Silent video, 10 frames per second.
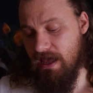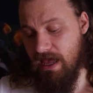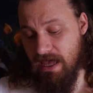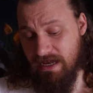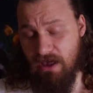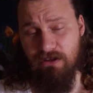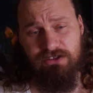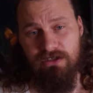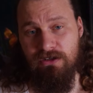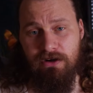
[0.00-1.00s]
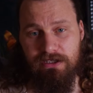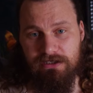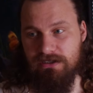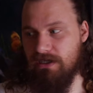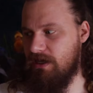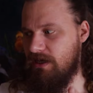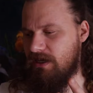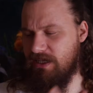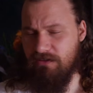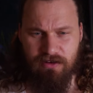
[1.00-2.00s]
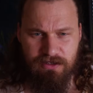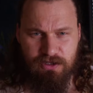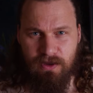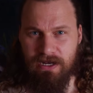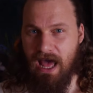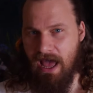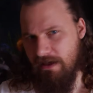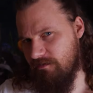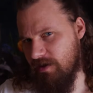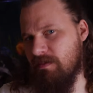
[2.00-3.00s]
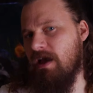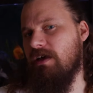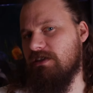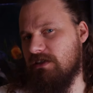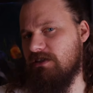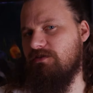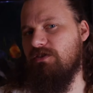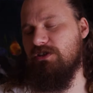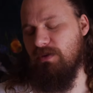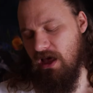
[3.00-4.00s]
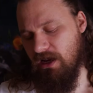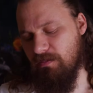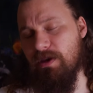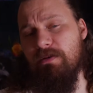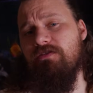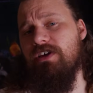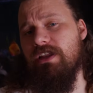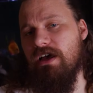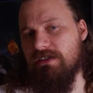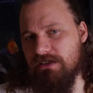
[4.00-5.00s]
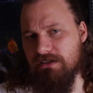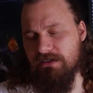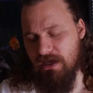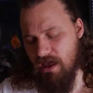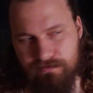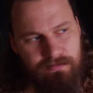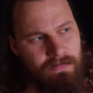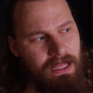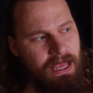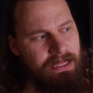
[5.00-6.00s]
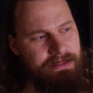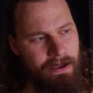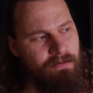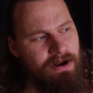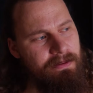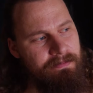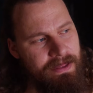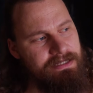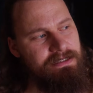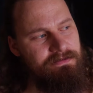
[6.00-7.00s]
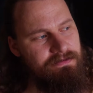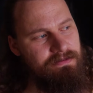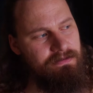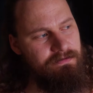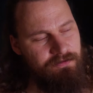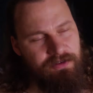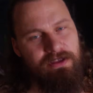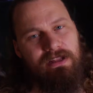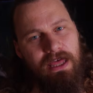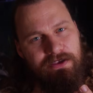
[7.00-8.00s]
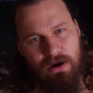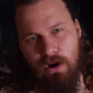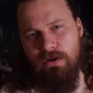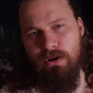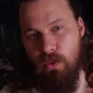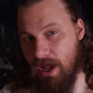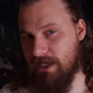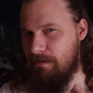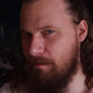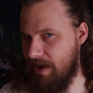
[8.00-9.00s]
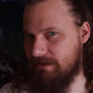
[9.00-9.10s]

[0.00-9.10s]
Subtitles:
And I also notice a difference when I feed my Oscars versus when other people feed the Oscars. And that really makes it feel like you own a wet pet.